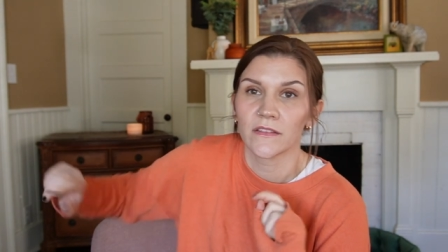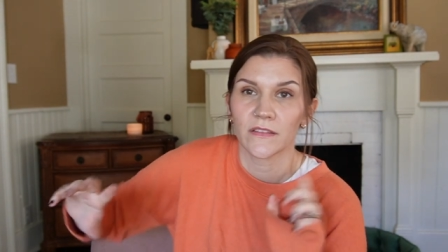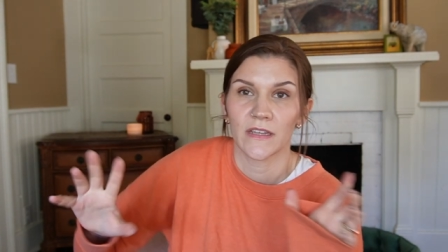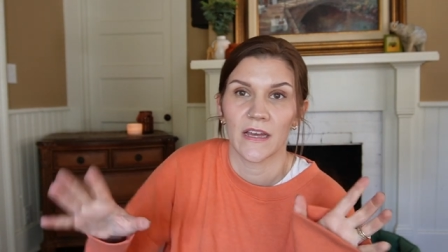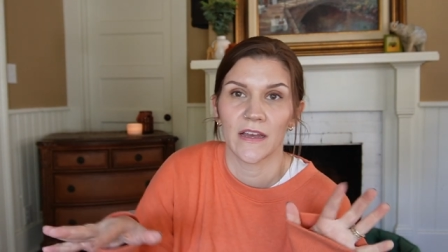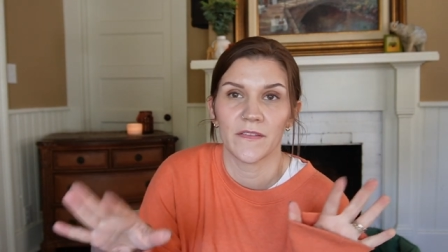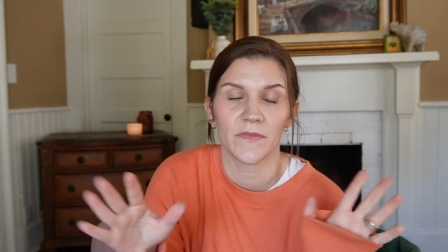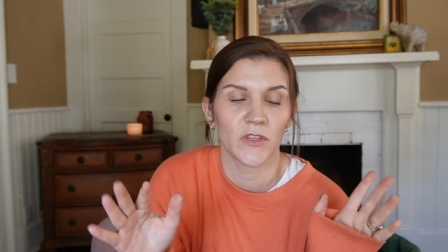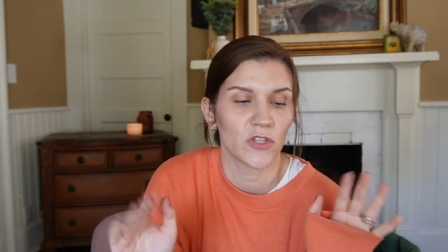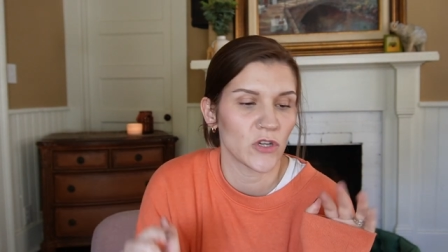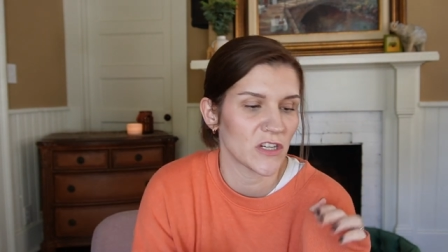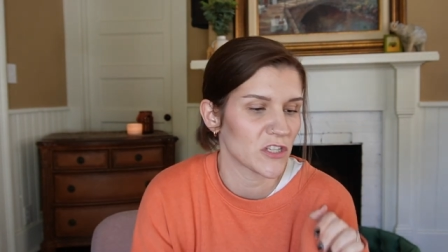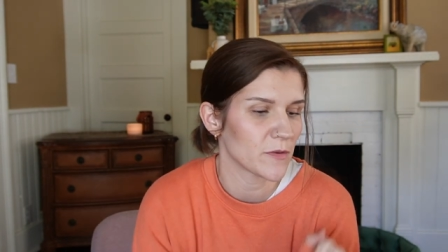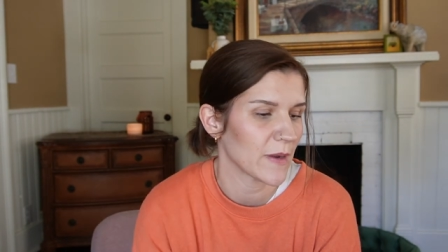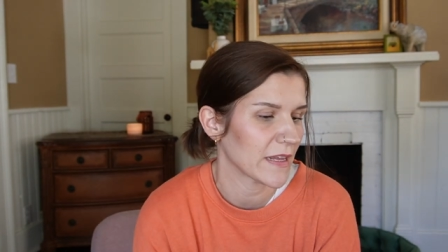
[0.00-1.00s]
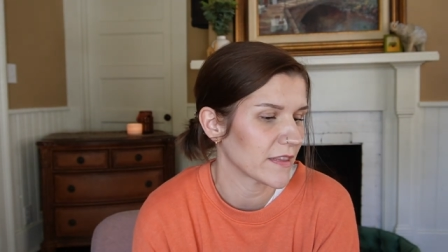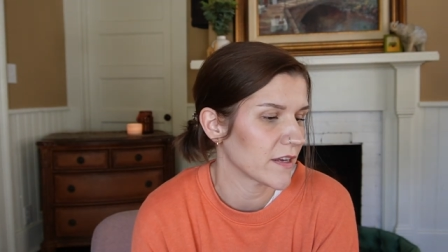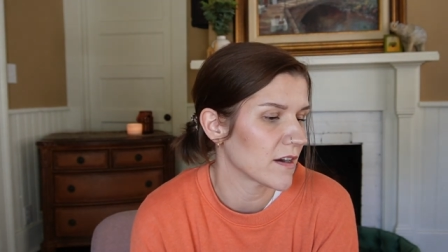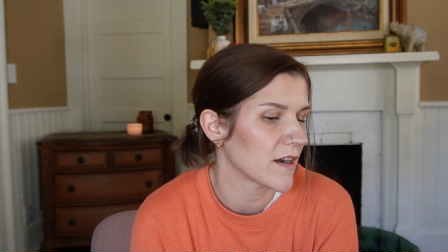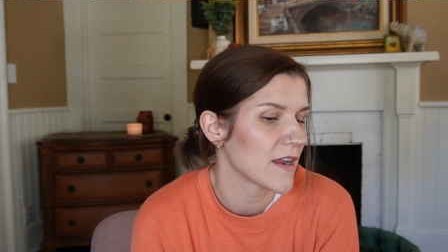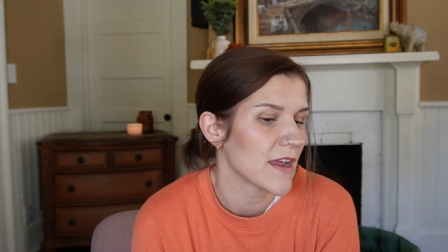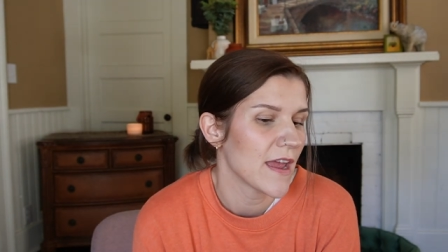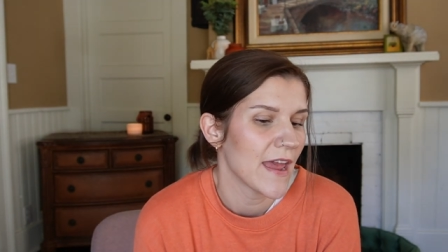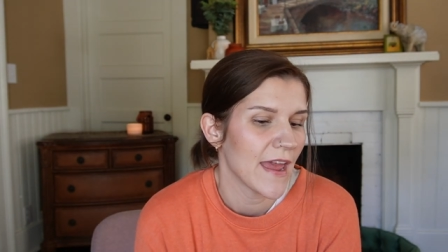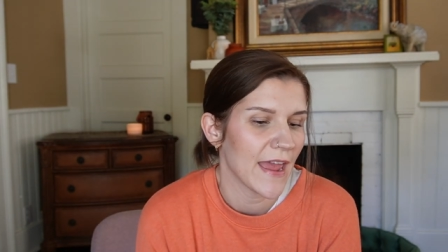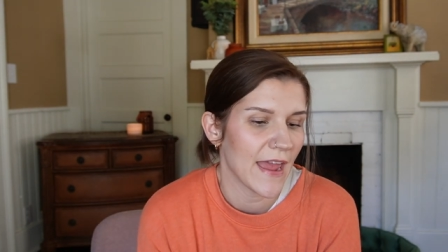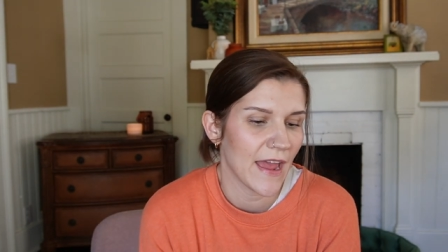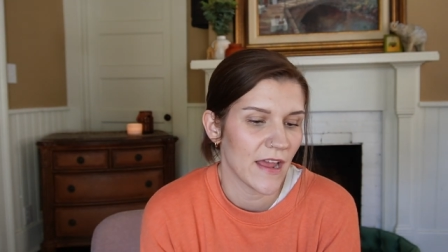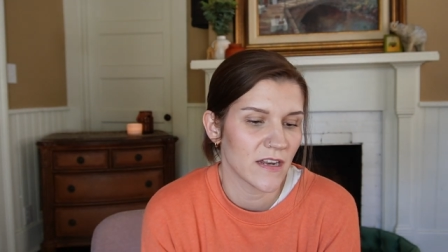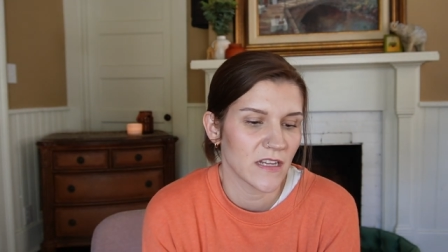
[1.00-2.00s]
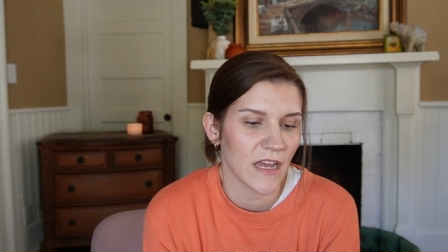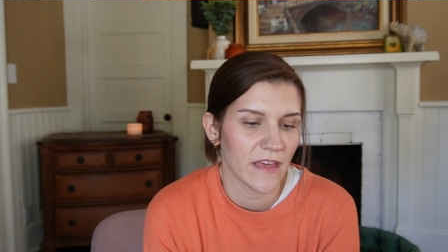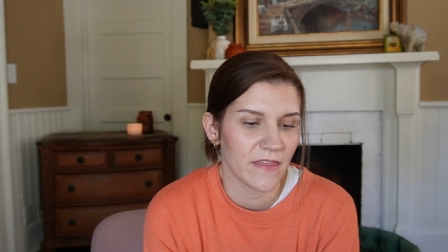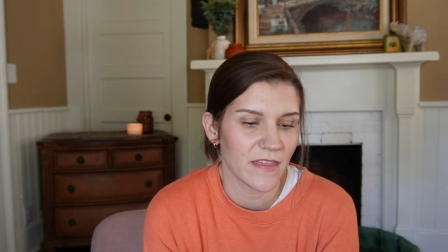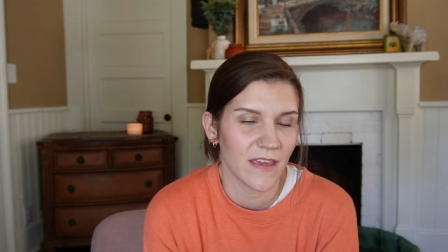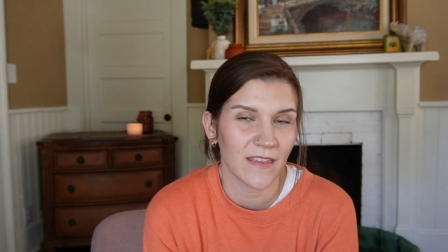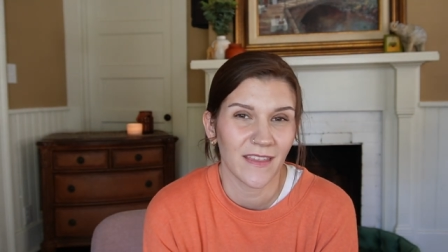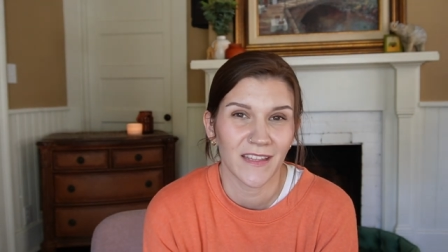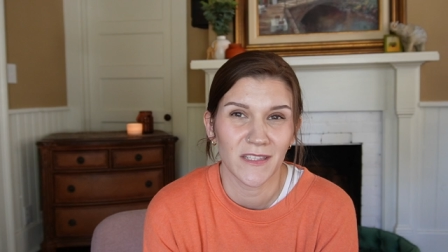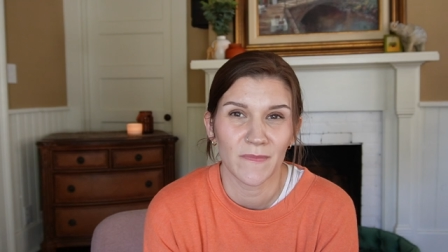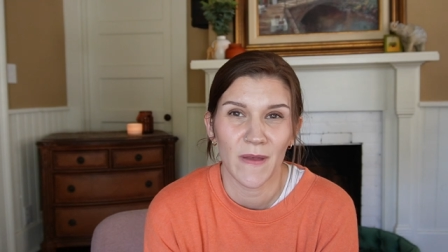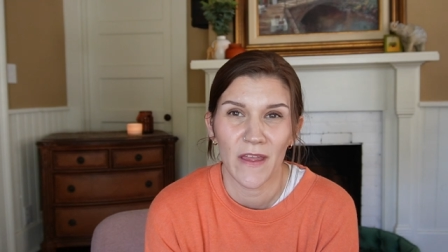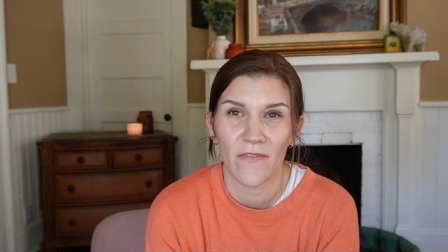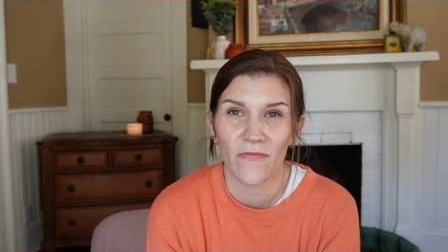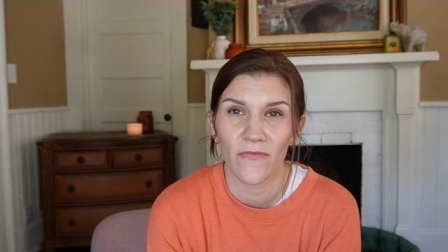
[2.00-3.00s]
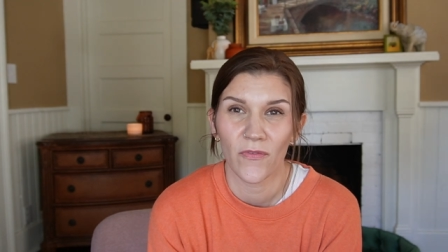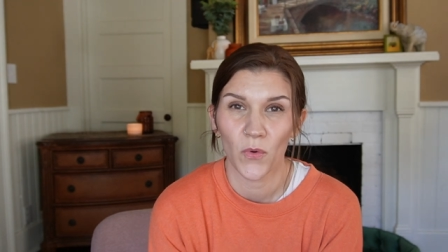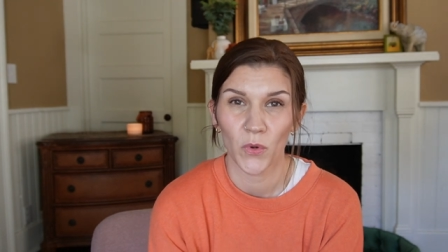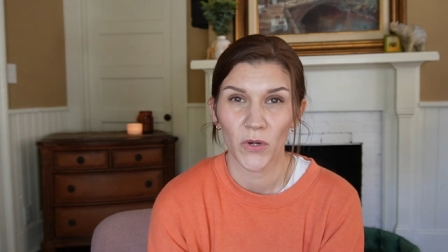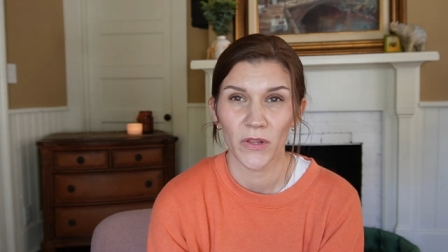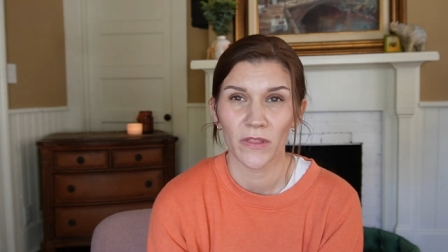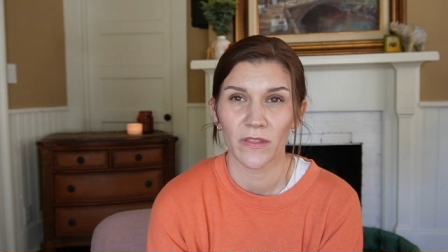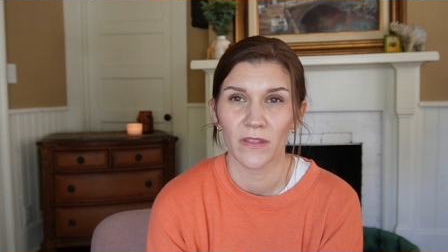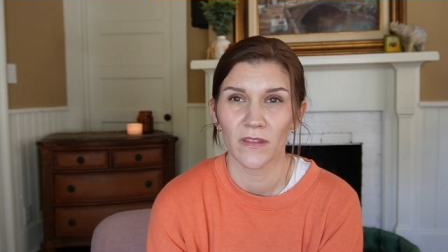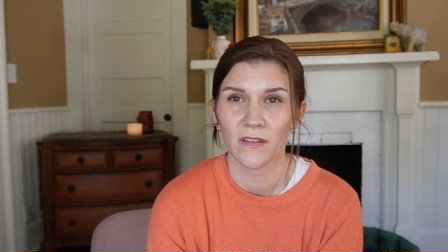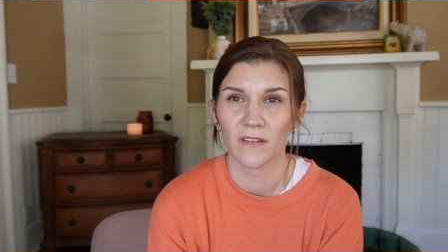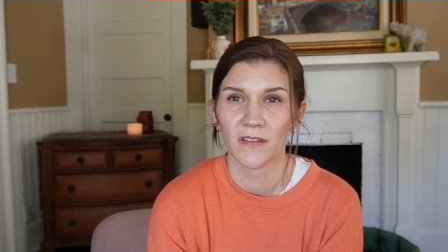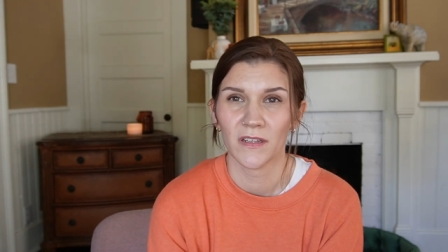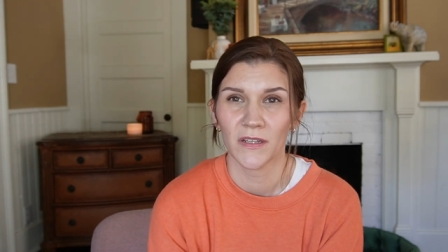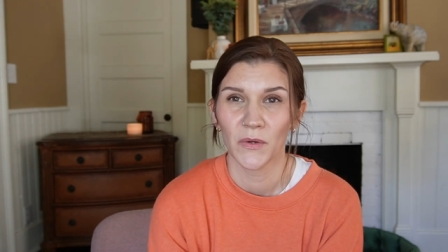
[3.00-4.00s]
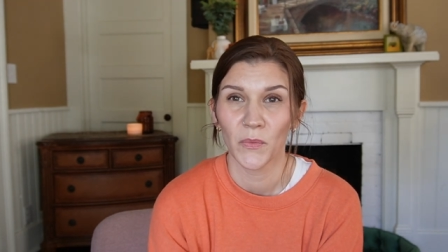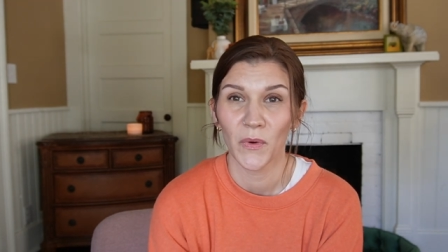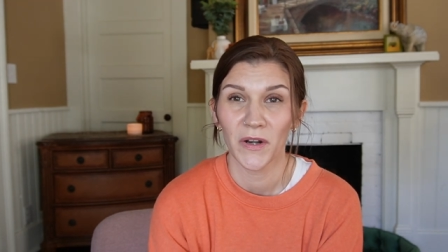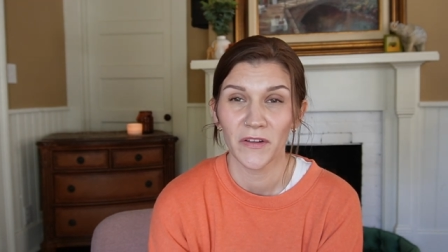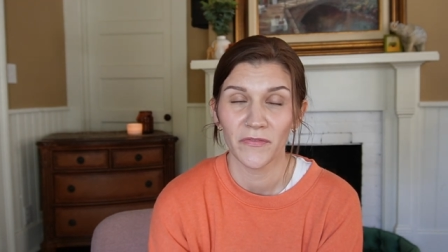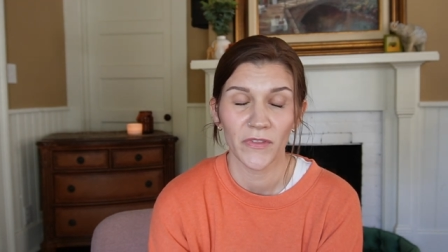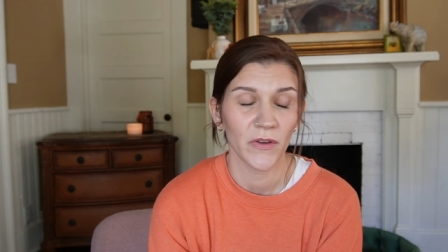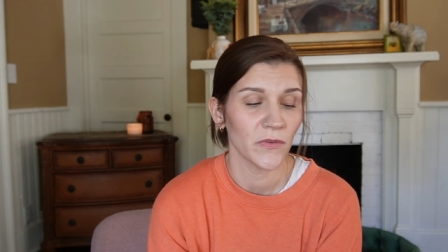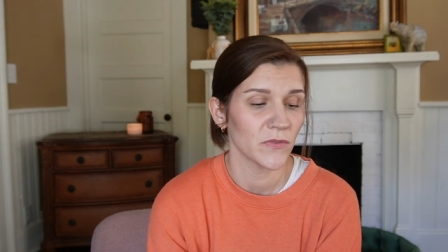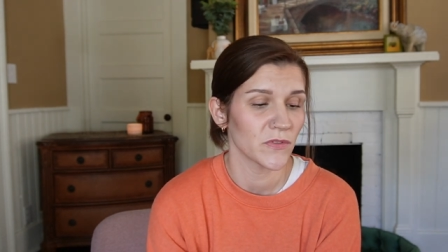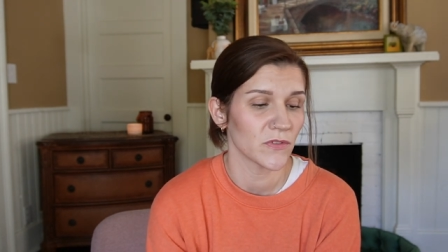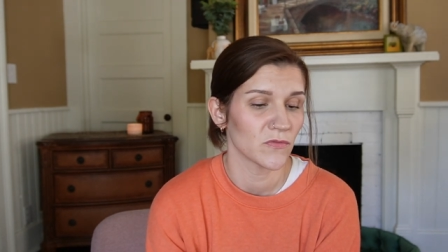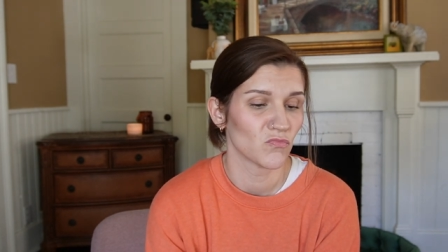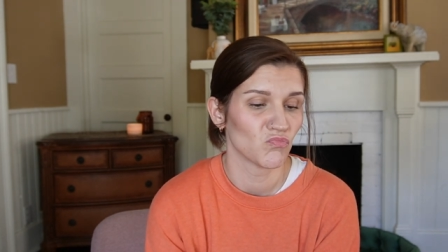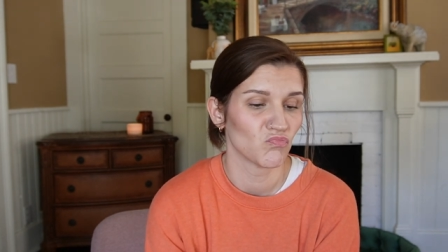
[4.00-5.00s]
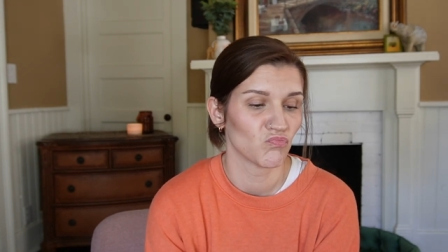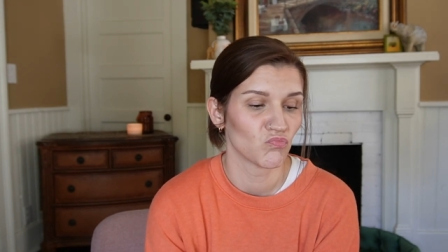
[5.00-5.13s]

uh, the dresser back there. And I think that's my fourth one of those?